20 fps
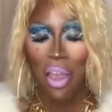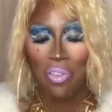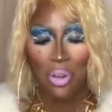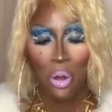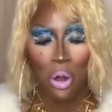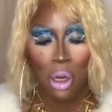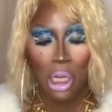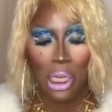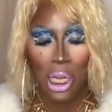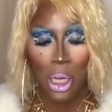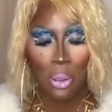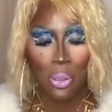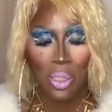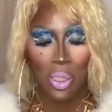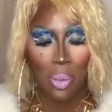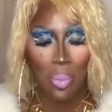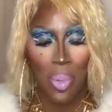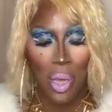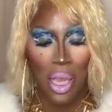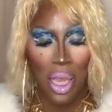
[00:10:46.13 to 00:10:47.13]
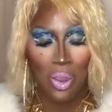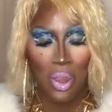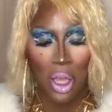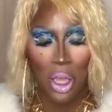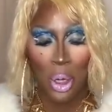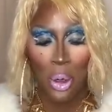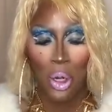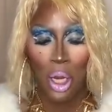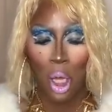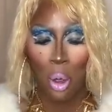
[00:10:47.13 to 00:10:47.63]
If you're close to me,
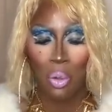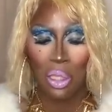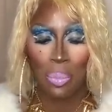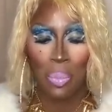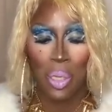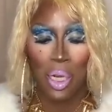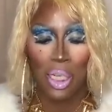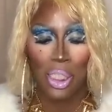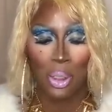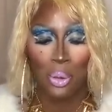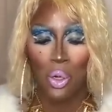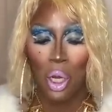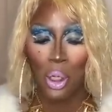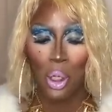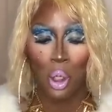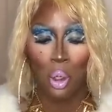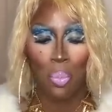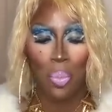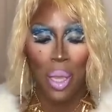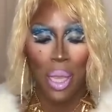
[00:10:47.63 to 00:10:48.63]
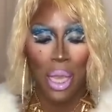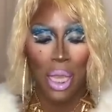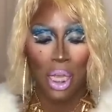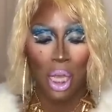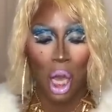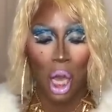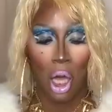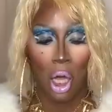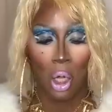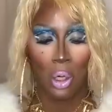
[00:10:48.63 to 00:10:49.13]
then you know it's been a struggle
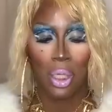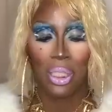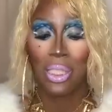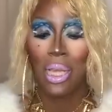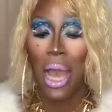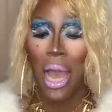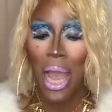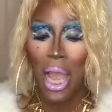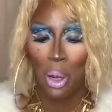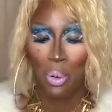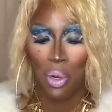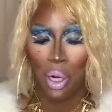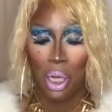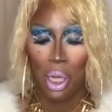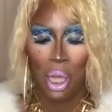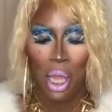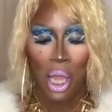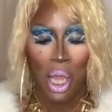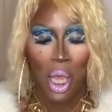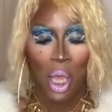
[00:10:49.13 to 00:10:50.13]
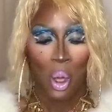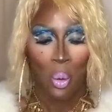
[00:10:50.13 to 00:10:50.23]
being called Tyra.